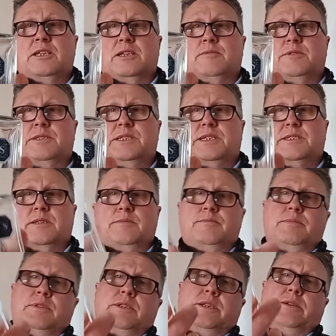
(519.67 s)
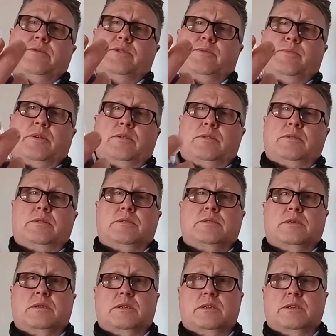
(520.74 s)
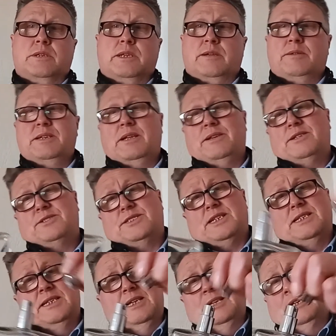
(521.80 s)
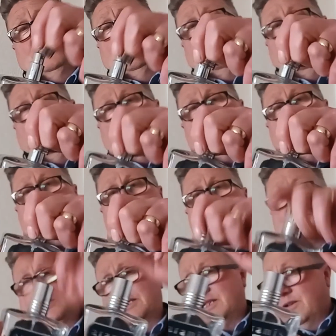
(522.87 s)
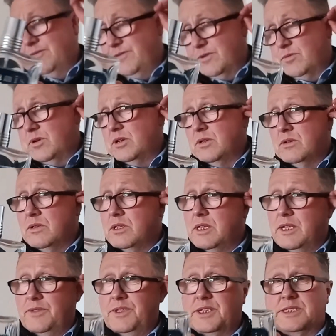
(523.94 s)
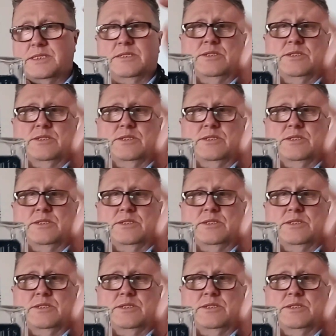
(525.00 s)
I mean, that's a huge bottle, look. You know, as I say, I've been collecting now for a while. And this